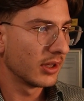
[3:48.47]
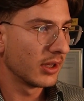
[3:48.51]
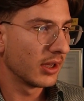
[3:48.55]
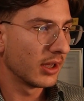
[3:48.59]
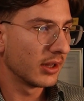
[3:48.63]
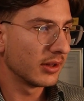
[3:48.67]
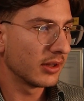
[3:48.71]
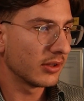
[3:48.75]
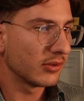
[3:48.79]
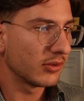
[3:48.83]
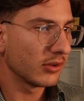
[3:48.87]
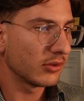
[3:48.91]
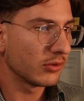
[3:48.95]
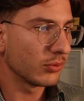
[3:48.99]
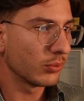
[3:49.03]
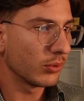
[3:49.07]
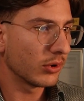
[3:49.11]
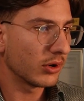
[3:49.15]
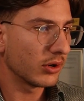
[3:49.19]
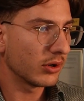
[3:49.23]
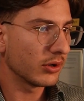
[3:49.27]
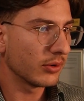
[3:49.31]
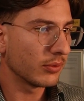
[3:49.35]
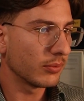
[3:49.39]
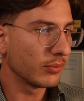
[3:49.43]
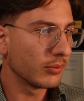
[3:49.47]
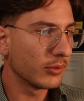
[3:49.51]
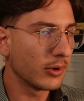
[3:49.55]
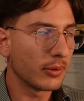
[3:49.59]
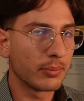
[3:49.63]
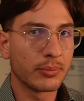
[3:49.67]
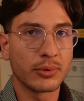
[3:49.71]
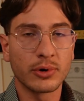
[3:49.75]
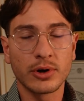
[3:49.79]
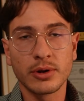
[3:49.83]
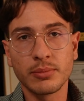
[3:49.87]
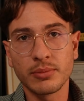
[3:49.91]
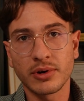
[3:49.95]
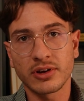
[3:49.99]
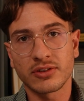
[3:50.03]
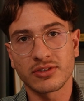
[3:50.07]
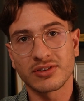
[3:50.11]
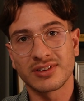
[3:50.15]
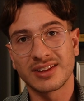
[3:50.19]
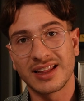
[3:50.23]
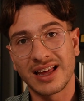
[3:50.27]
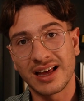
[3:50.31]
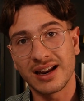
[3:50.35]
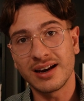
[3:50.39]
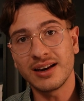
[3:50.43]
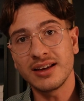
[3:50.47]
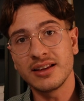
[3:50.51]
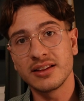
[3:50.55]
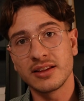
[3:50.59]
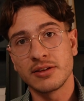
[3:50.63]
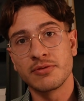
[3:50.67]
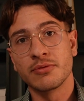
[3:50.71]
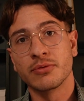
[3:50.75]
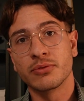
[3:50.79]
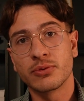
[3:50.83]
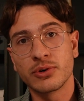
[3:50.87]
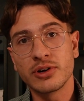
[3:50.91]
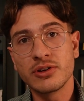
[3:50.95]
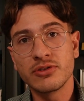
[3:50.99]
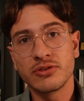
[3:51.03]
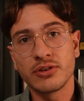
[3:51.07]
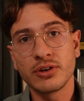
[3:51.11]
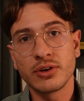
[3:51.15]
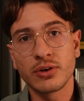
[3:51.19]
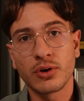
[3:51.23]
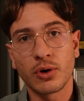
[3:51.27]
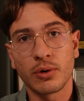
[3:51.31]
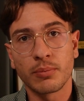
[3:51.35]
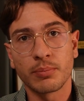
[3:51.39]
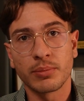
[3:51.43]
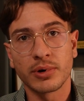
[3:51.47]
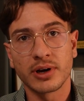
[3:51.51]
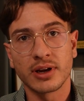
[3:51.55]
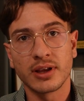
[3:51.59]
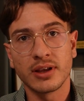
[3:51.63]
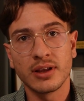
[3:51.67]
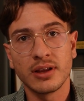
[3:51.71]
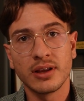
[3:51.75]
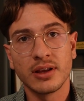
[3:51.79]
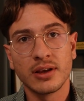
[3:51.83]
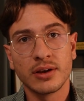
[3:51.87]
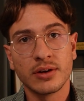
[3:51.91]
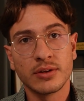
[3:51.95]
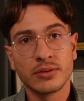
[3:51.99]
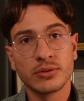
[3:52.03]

And this is where we are pretty much telling the infringing company